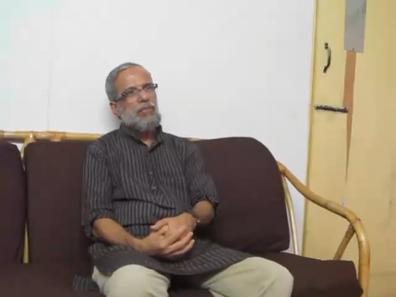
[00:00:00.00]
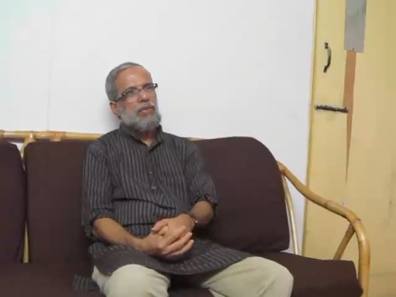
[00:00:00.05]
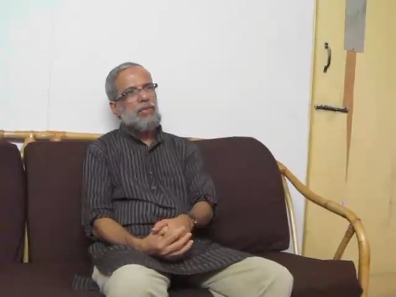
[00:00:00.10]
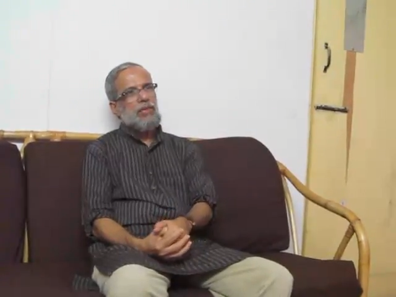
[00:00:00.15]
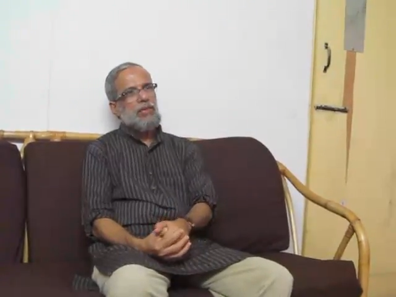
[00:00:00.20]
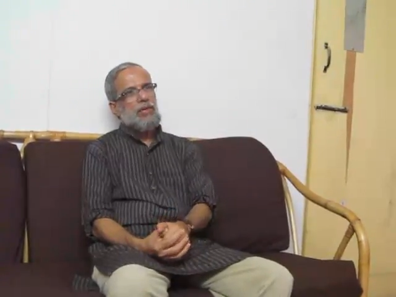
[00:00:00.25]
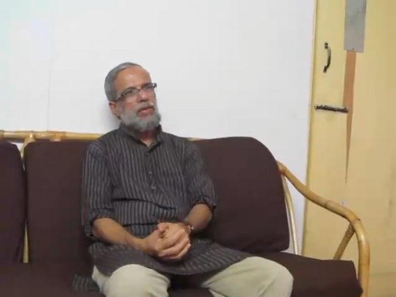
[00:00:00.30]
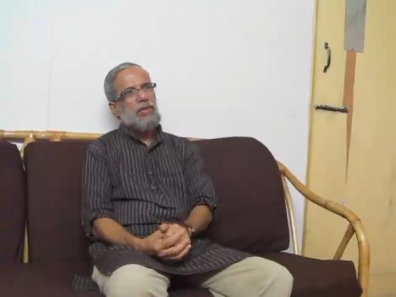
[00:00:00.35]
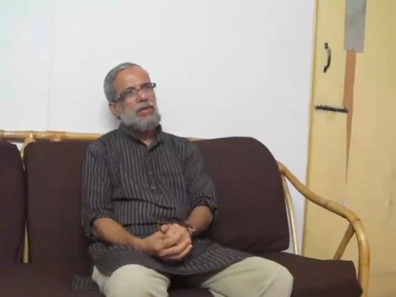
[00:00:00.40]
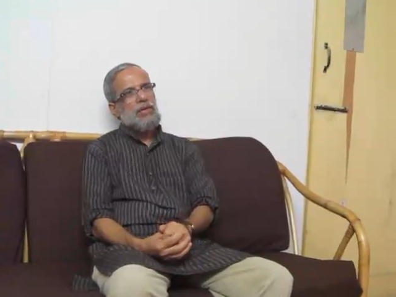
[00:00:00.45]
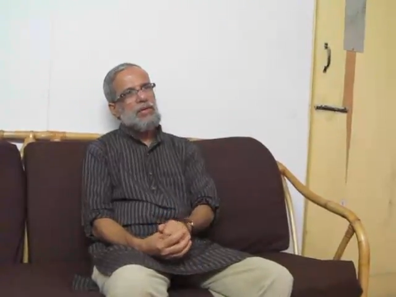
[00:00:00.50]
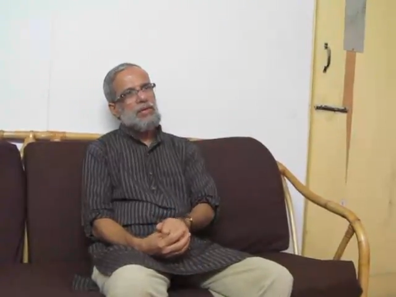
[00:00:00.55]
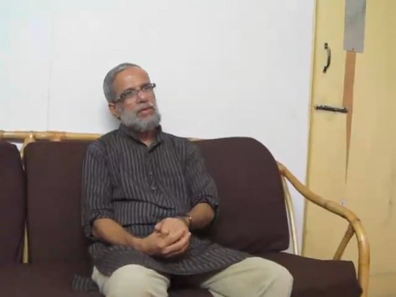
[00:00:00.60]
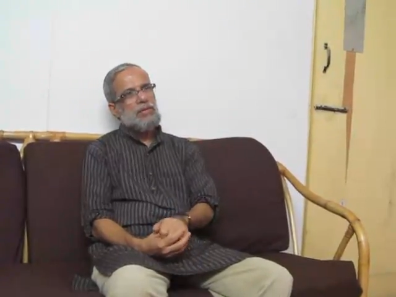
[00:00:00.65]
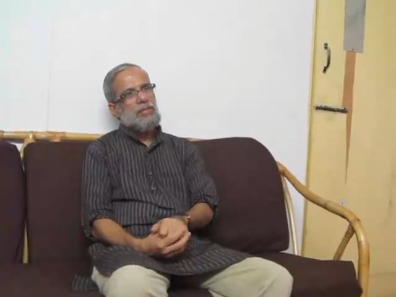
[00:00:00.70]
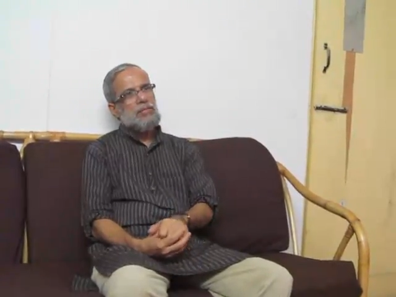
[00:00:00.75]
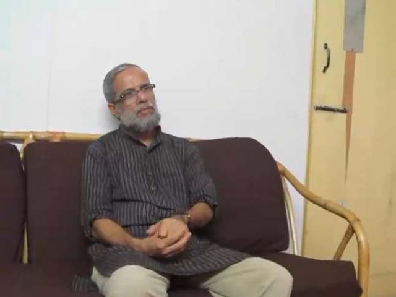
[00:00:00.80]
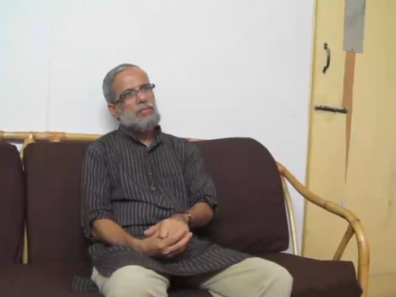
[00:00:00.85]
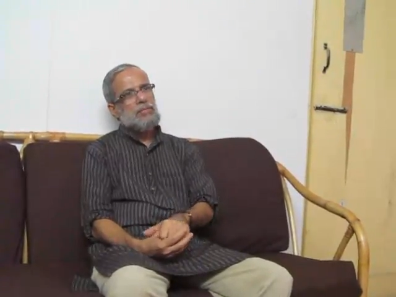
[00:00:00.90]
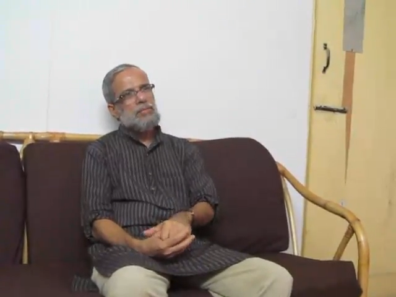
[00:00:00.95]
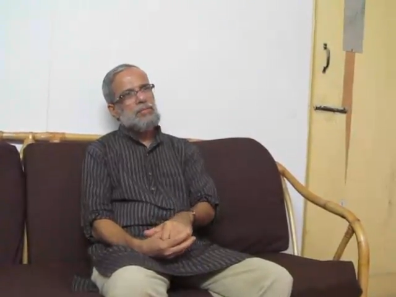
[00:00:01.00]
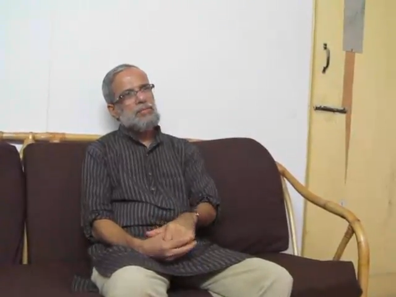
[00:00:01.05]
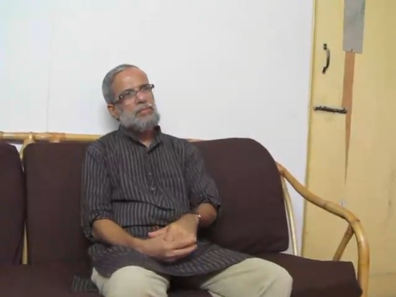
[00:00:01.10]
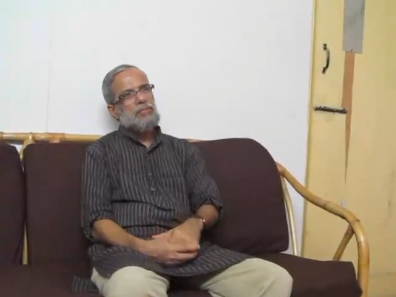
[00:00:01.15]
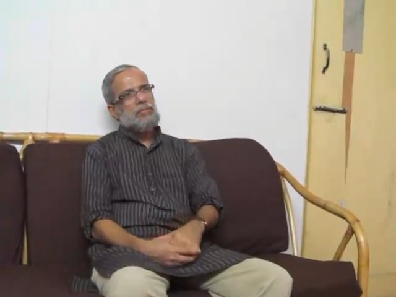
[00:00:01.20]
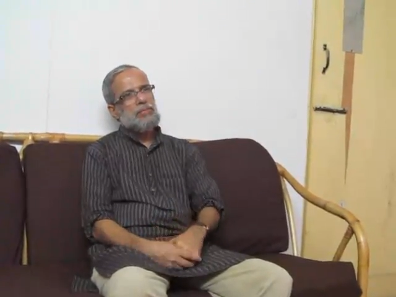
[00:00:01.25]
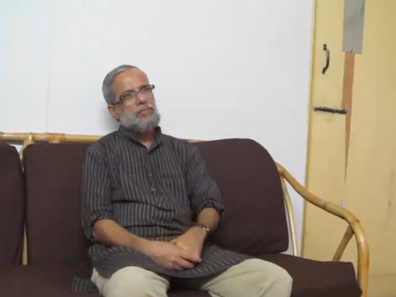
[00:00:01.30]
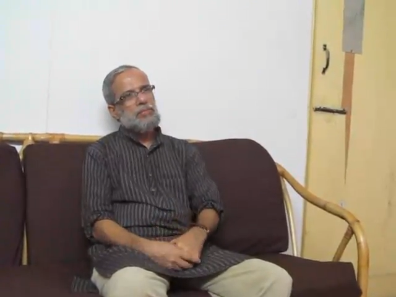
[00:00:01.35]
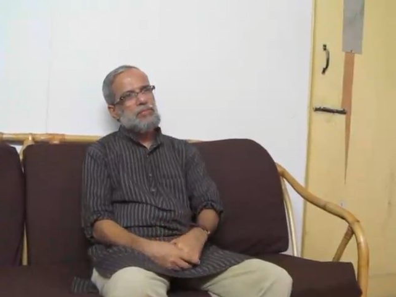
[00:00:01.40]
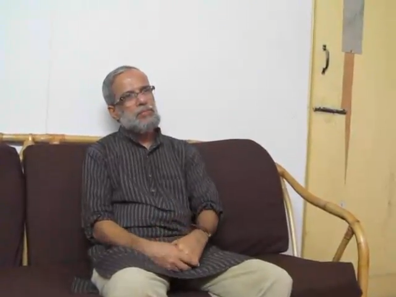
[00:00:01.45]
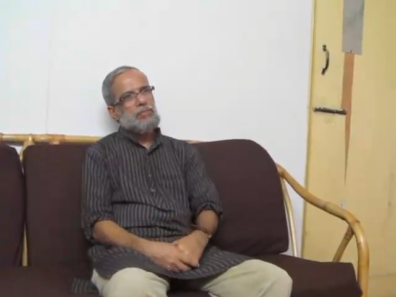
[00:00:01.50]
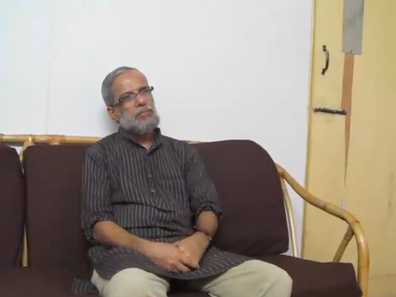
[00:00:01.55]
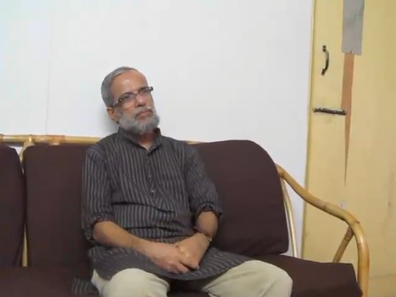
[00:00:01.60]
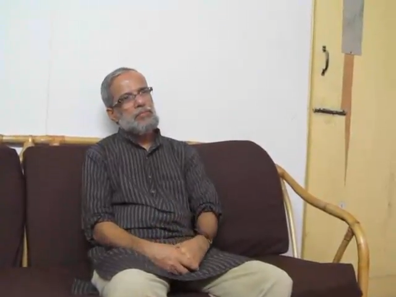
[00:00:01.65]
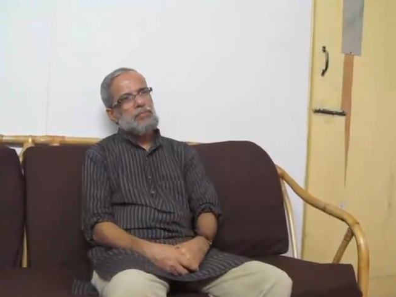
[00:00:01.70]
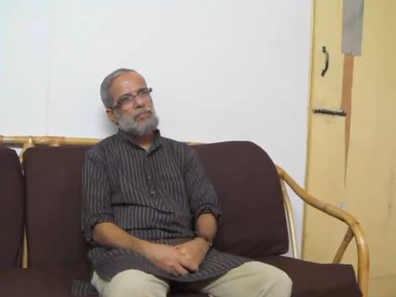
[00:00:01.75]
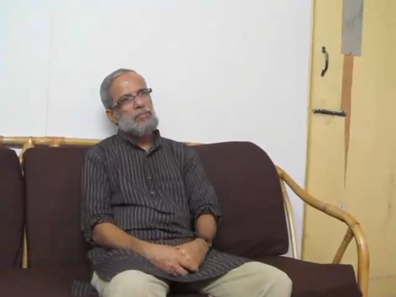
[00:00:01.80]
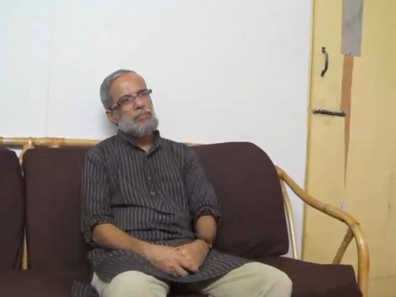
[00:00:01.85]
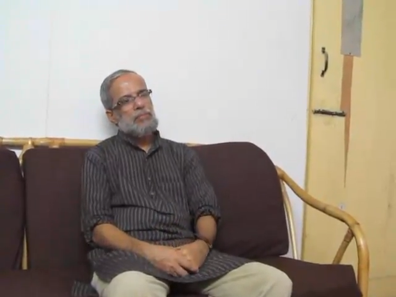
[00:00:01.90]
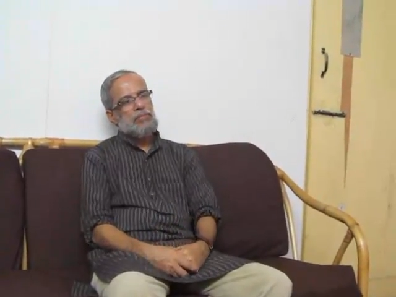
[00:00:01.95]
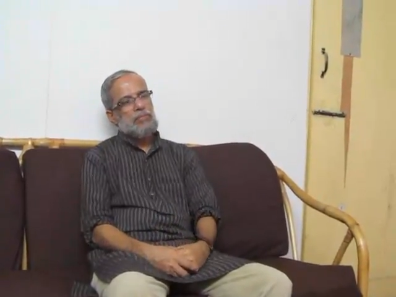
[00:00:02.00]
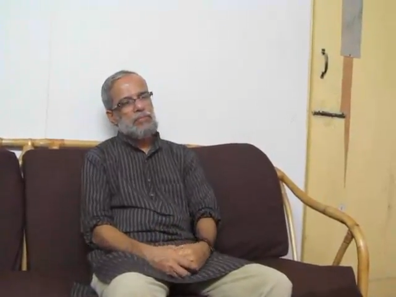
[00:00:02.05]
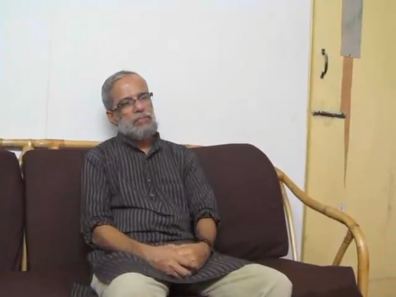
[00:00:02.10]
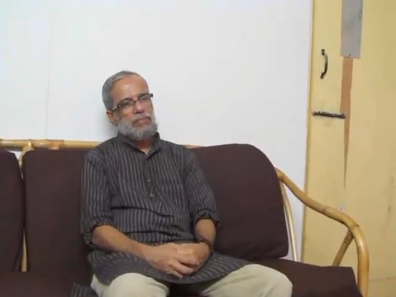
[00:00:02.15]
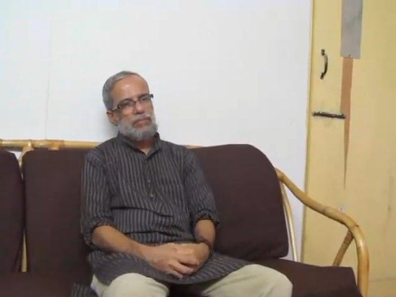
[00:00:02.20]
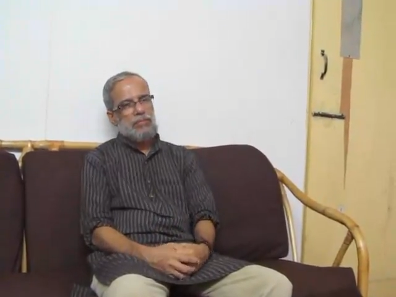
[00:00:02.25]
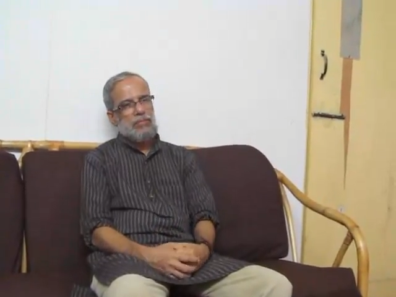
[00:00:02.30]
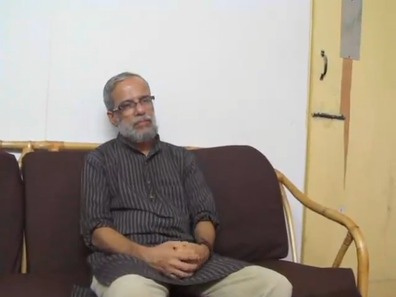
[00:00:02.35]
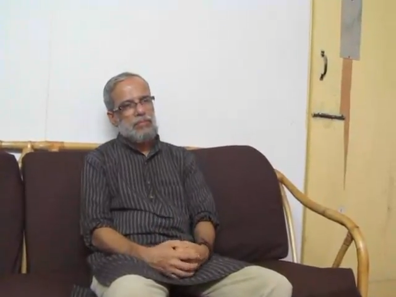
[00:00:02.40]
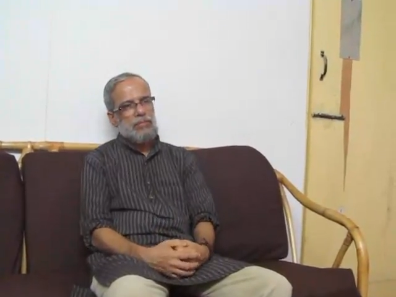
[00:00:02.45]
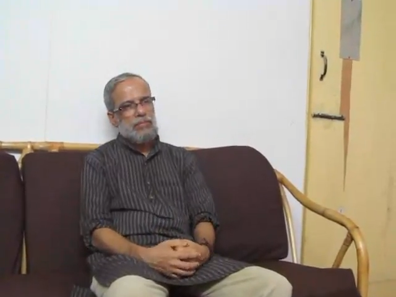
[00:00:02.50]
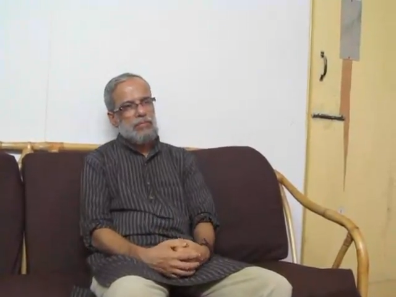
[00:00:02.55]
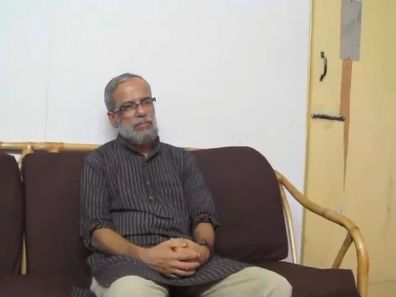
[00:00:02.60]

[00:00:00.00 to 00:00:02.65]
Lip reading: (no one is talking)